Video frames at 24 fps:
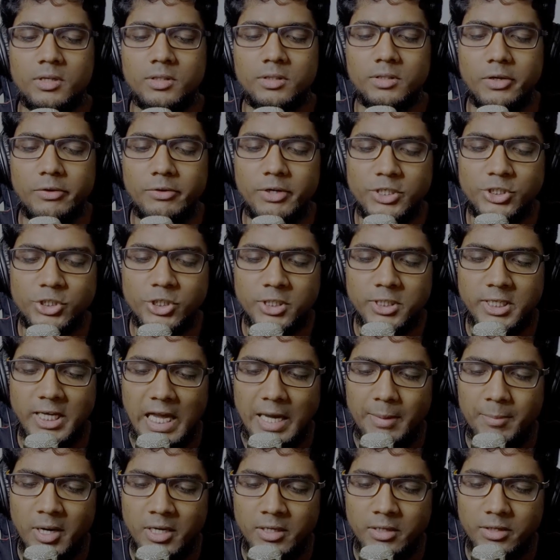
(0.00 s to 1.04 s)
The region
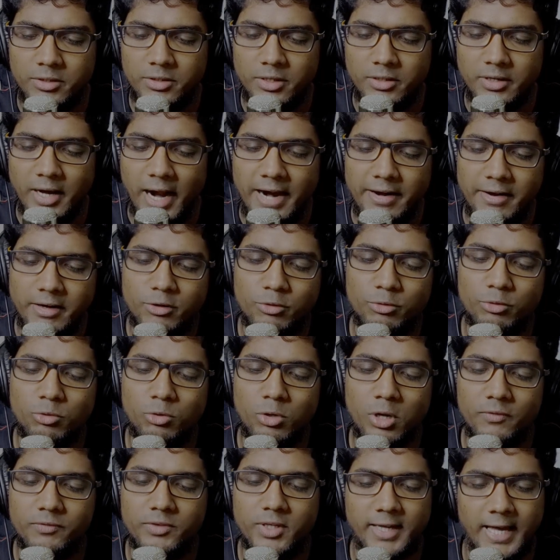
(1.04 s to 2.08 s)
came under the direct
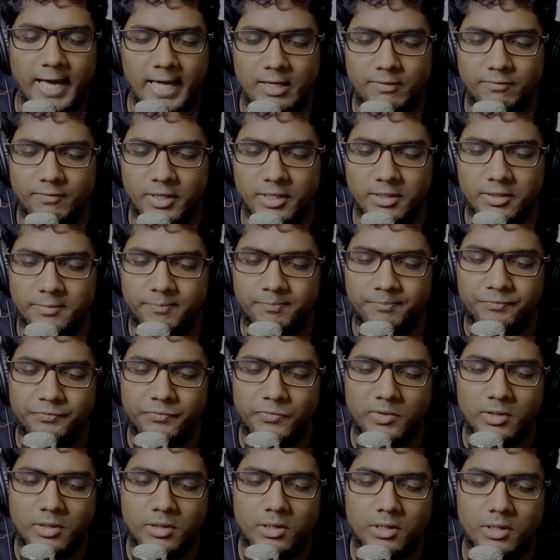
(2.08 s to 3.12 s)
rule of the Caliphate.
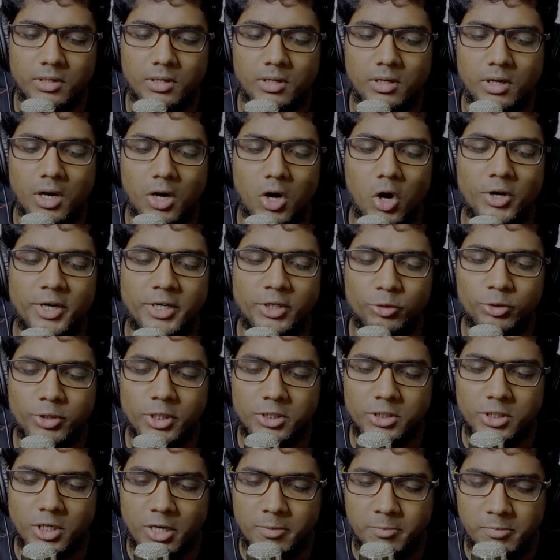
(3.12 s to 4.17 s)
According to
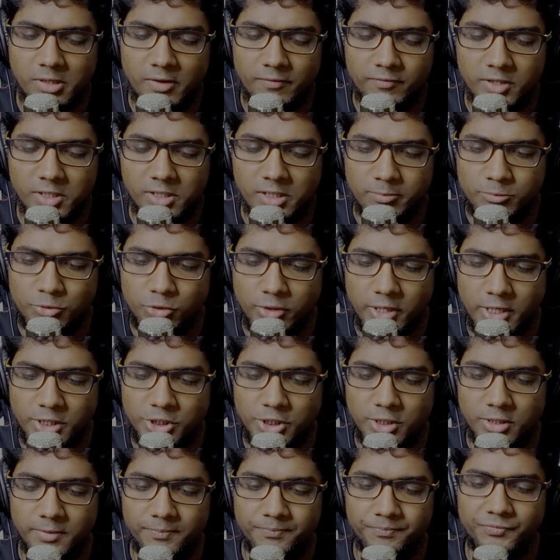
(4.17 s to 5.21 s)
the terms of the
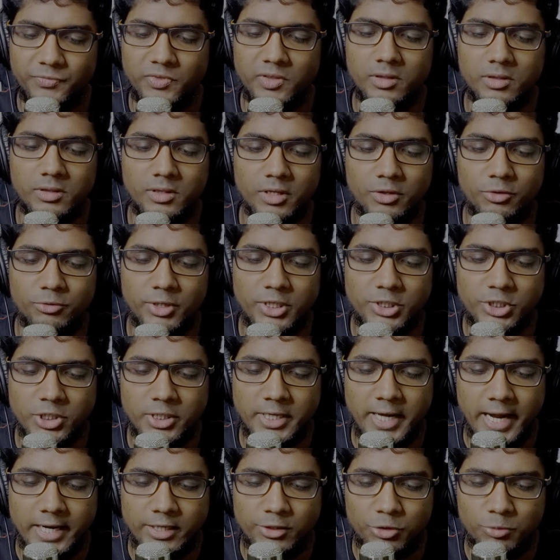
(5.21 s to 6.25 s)
subjugation, the
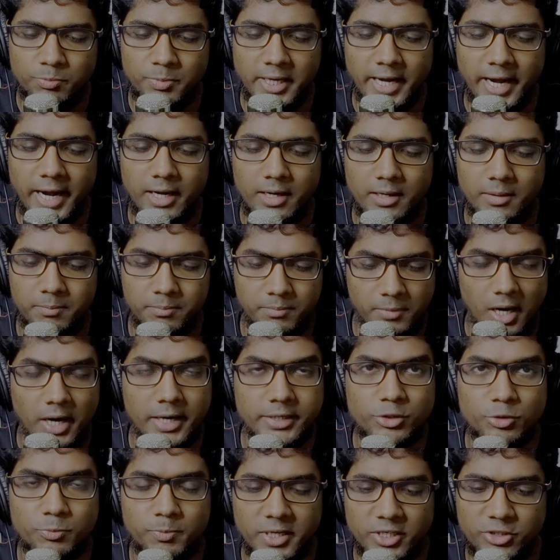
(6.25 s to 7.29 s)
region had to pay
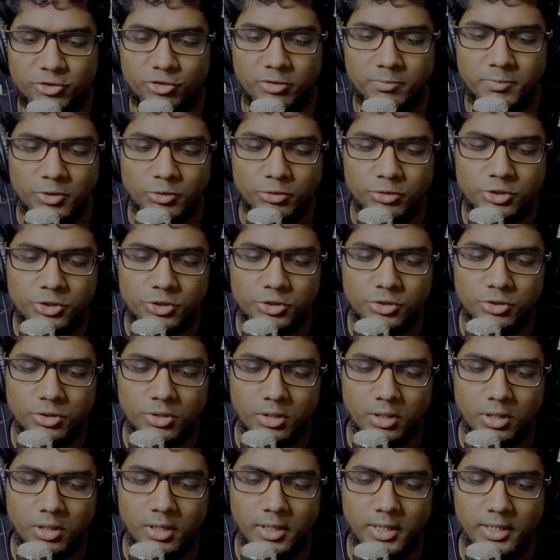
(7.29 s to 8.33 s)
tributes
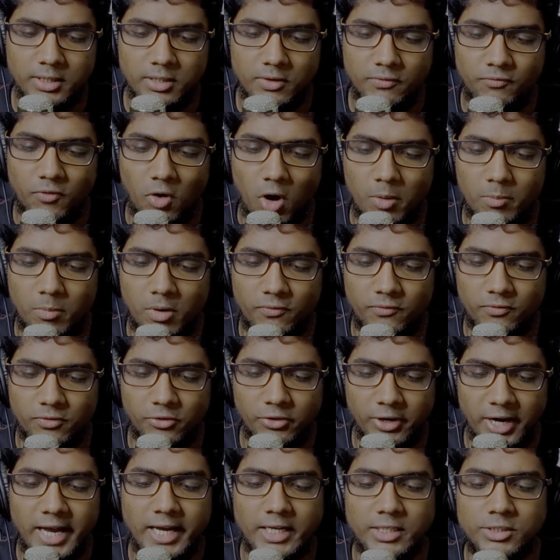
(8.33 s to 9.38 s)
in the form of
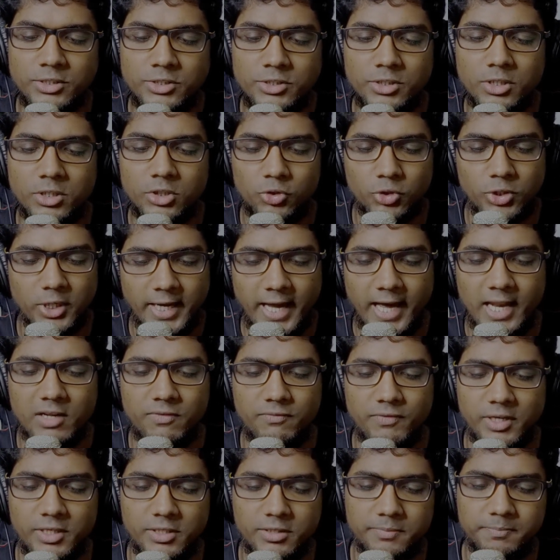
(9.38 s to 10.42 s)
grains to the
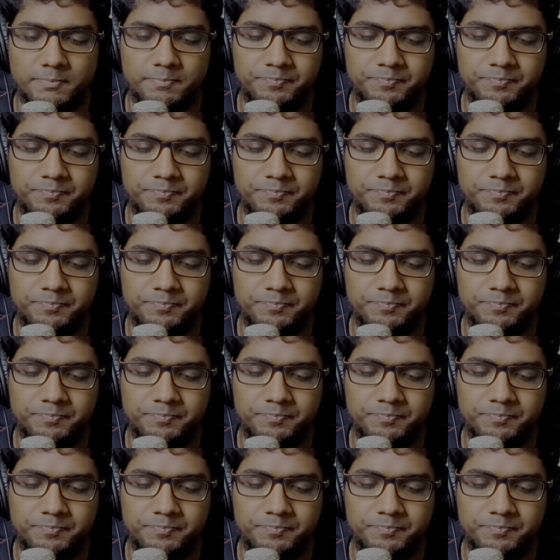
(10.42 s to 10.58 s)
Caliphate.